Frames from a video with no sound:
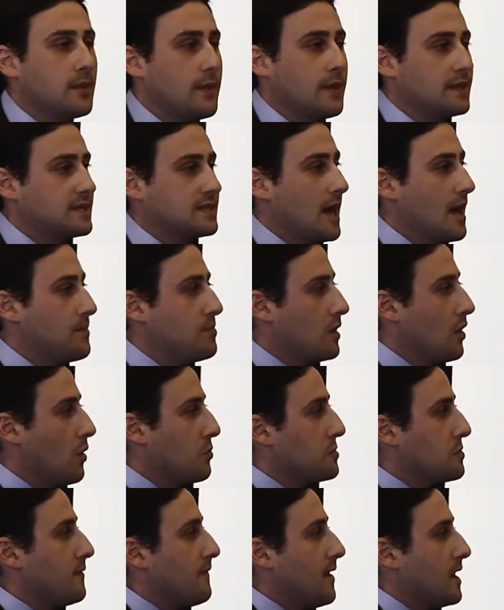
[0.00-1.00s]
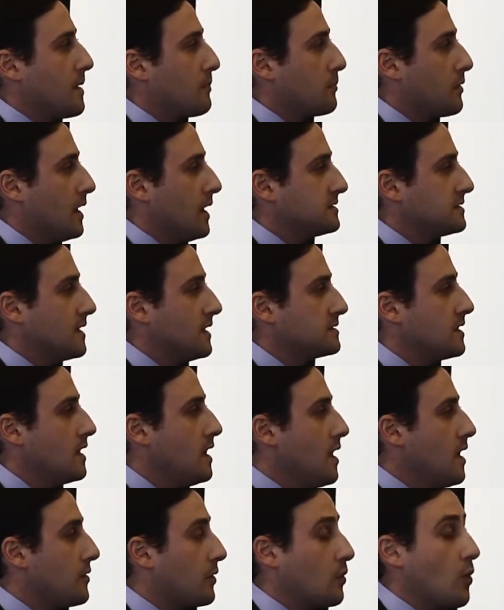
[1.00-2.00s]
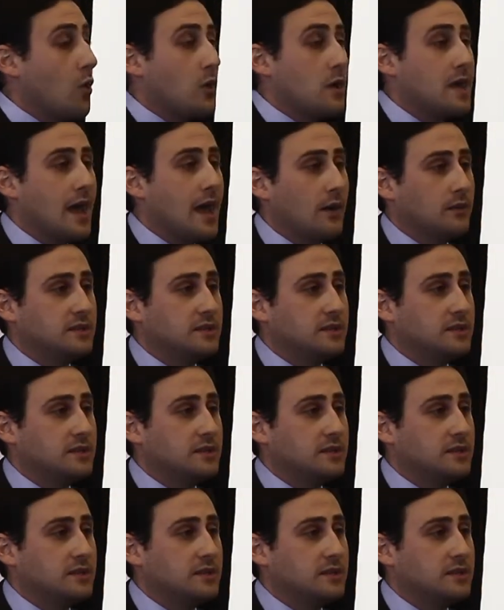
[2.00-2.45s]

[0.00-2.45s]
by the time they go through the vetting process, they're already